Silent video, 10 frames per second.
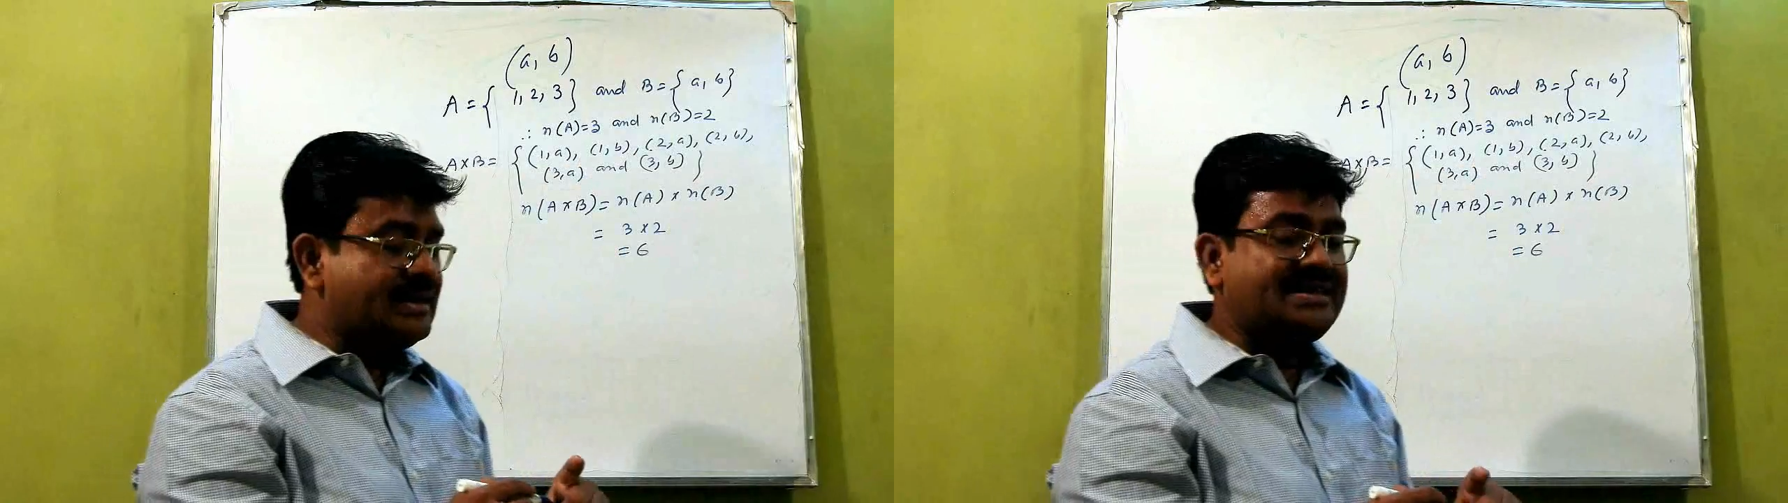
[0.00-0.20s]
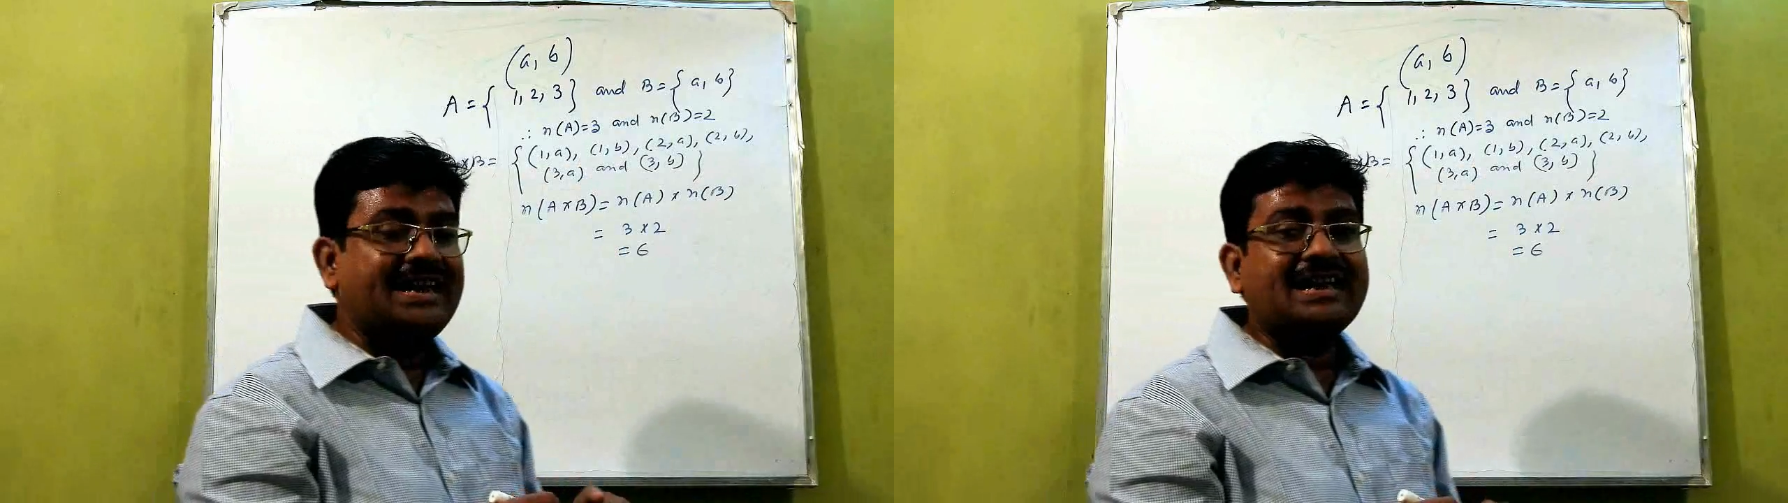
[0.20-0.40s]

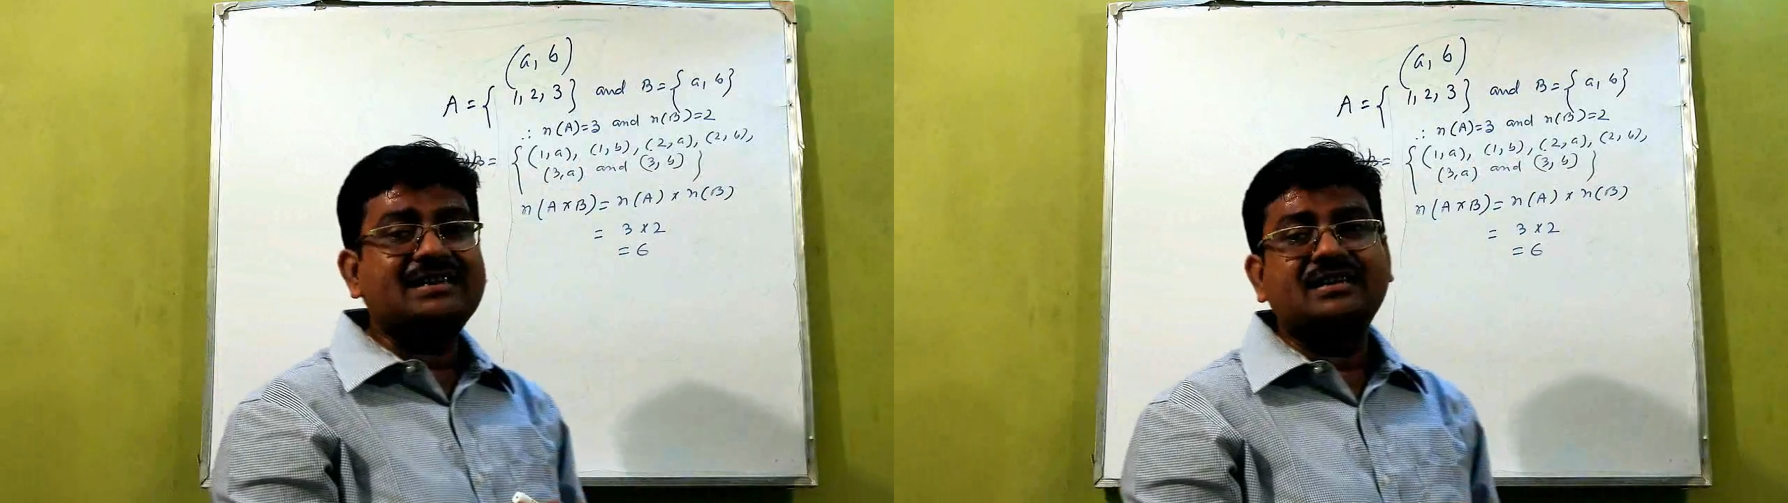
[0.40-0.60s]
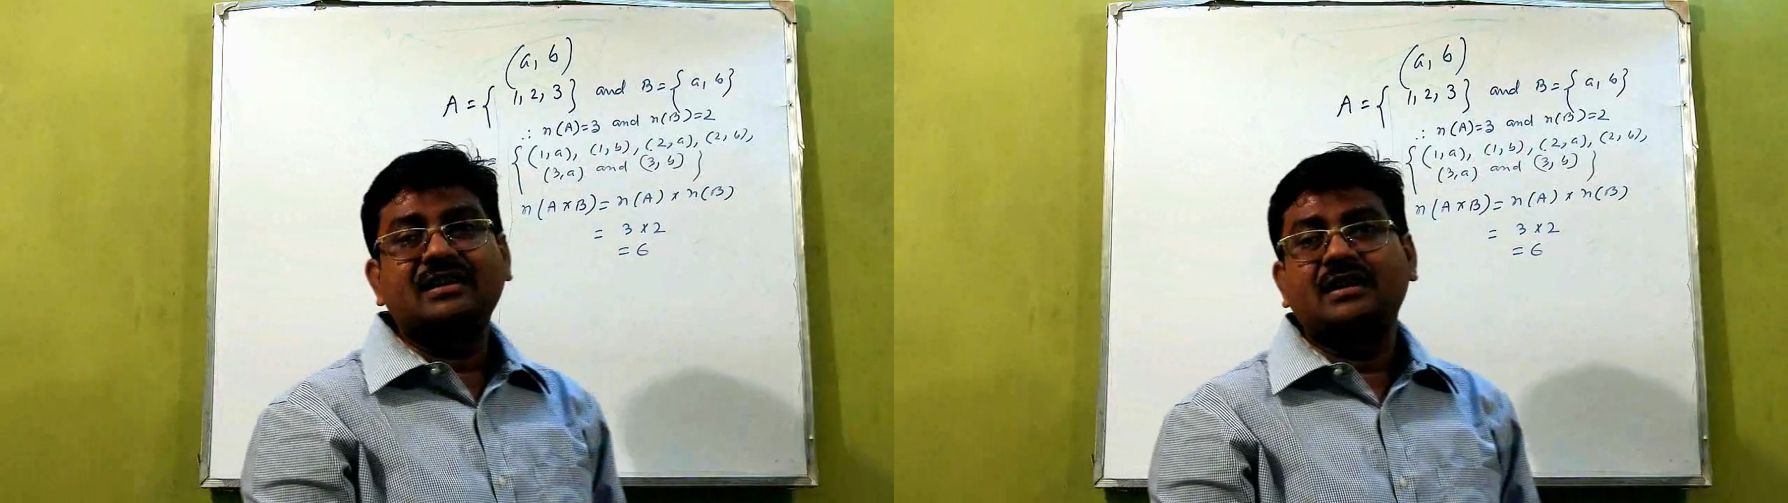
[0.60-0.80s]

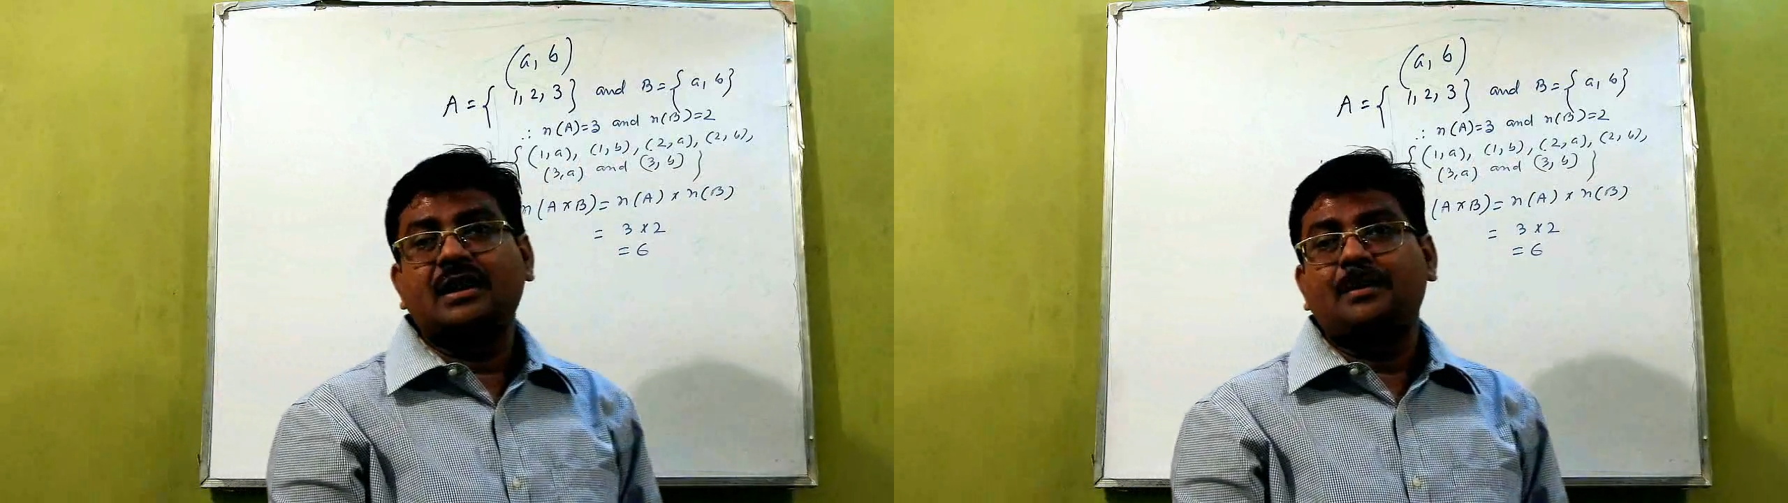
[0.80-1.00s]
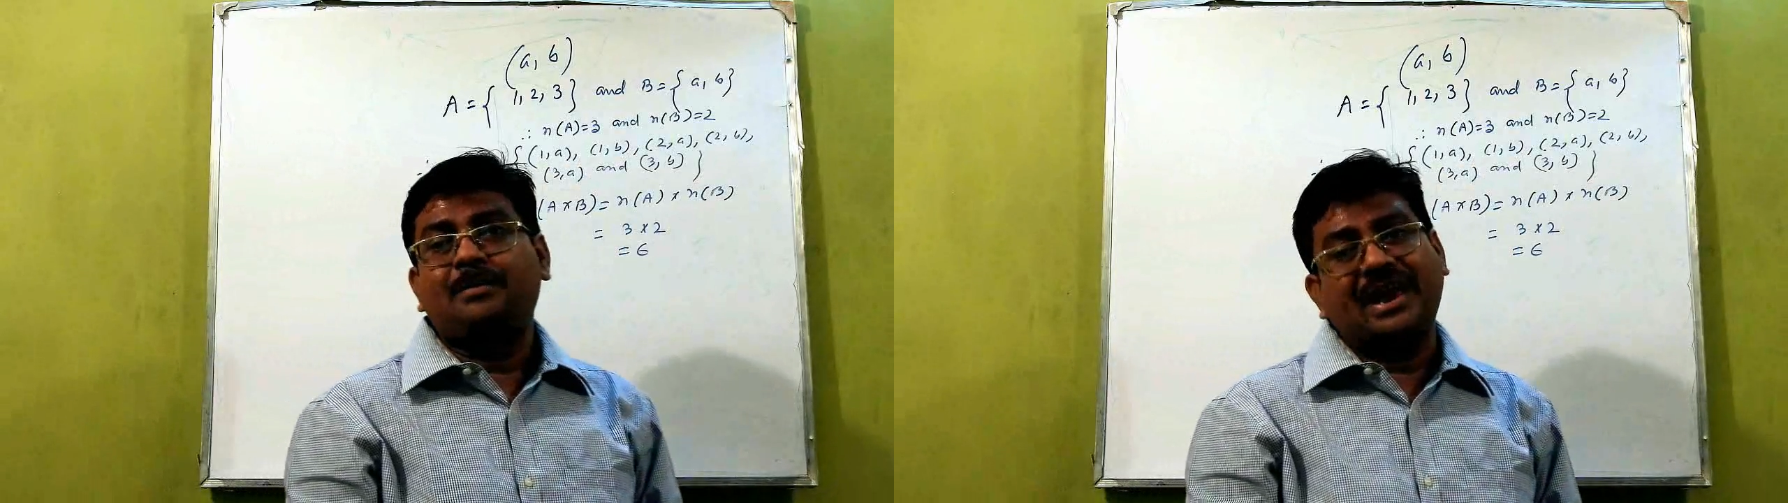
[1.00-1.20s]
6
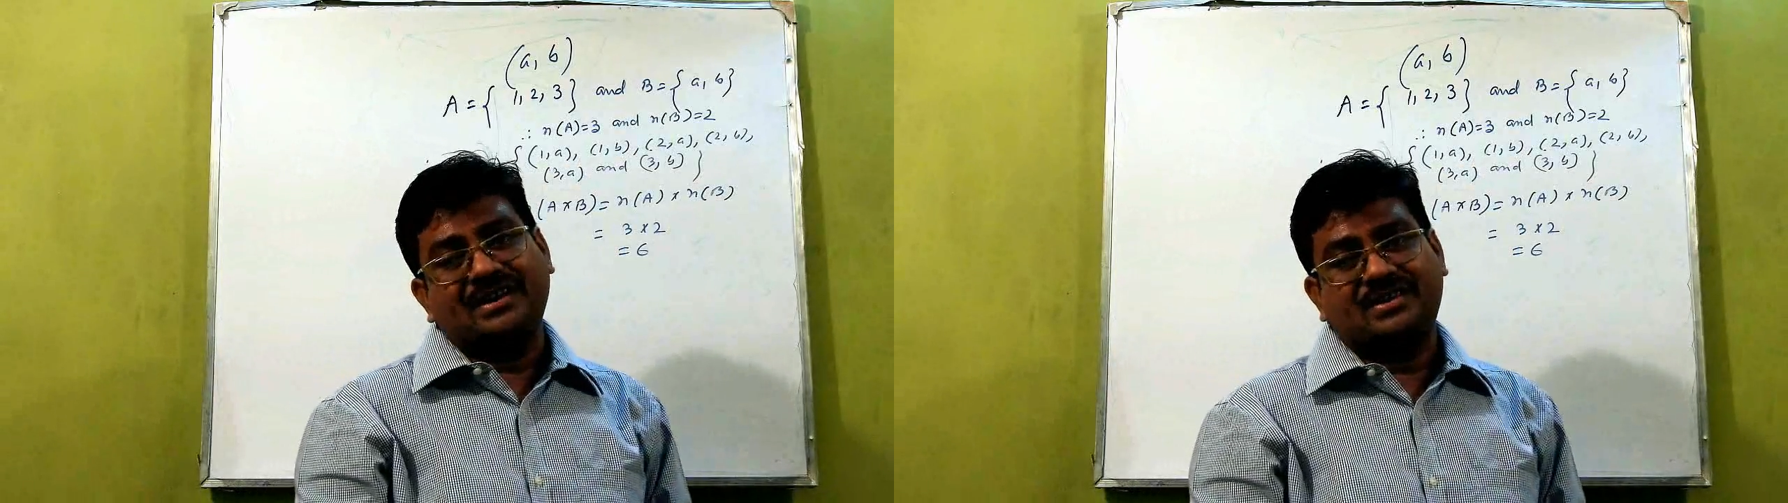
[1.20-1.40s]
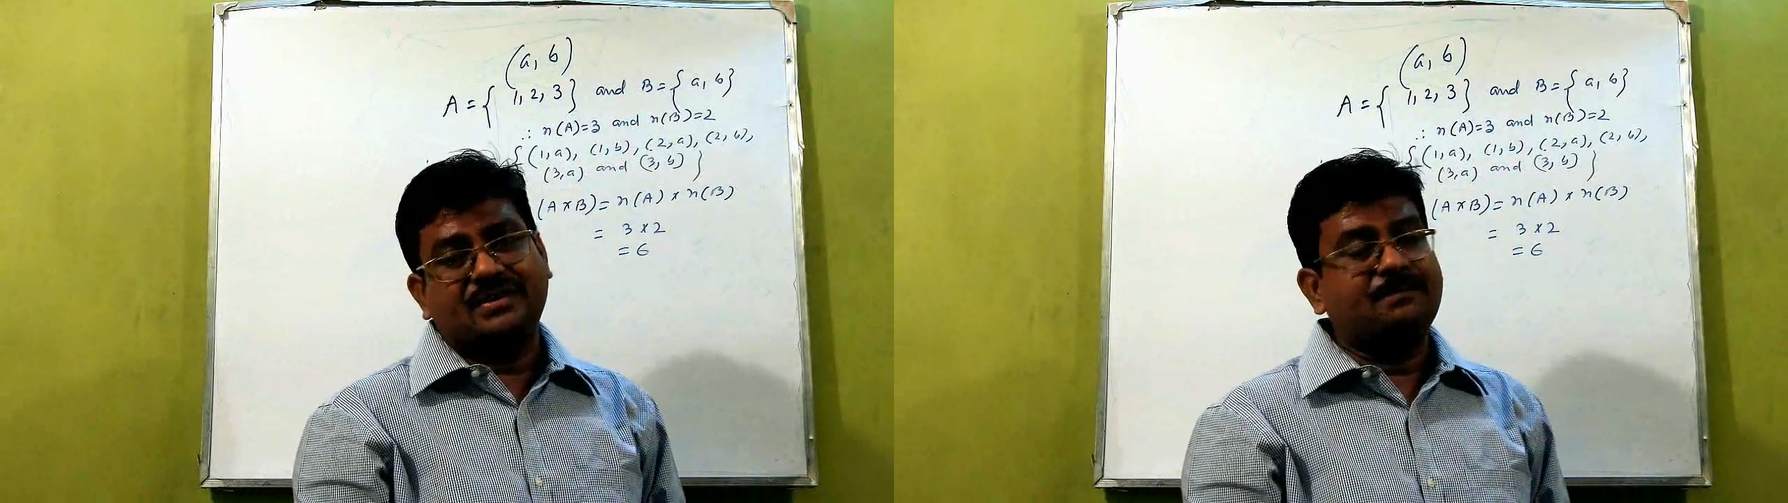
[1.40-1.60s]

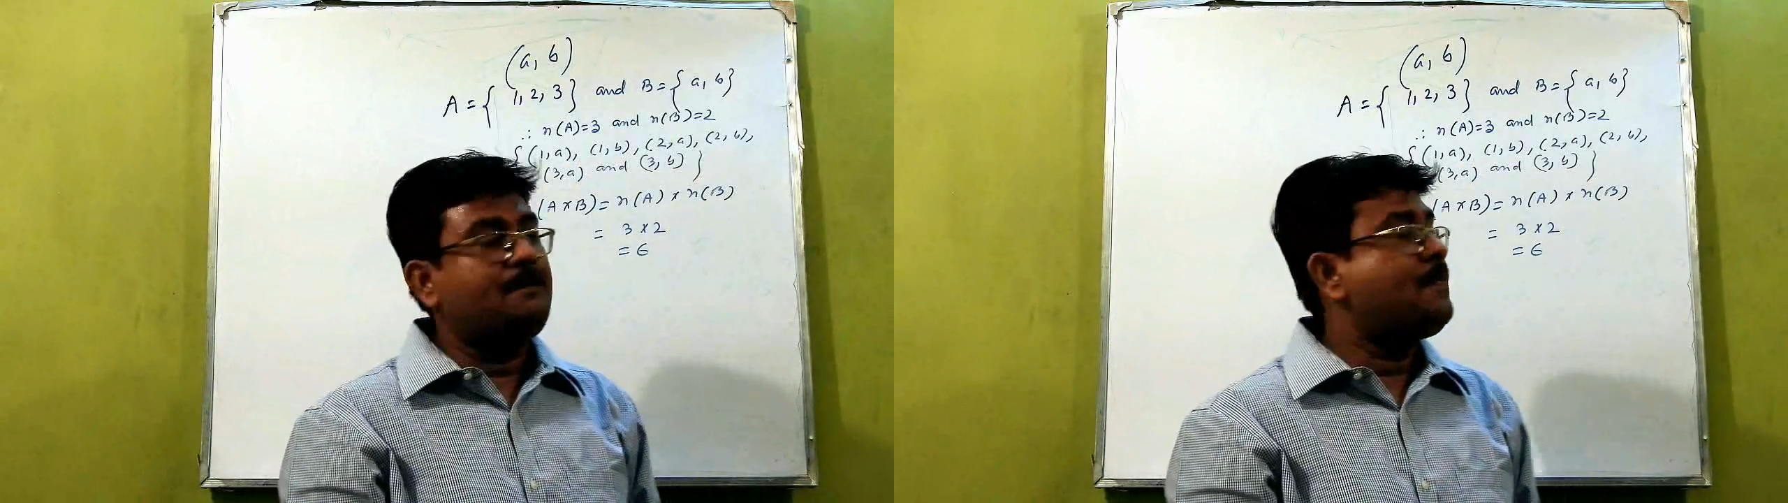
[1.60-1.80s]
pairs.